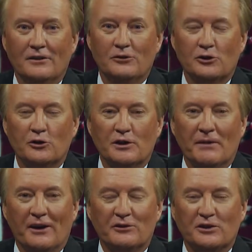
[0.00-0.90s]
Jersey
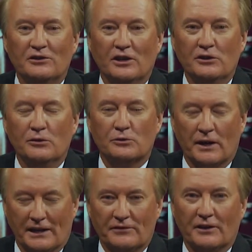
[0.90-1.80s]
Matters continues
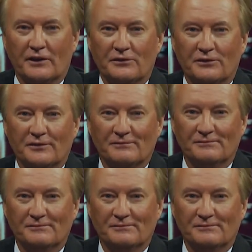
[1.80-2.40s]
right after this.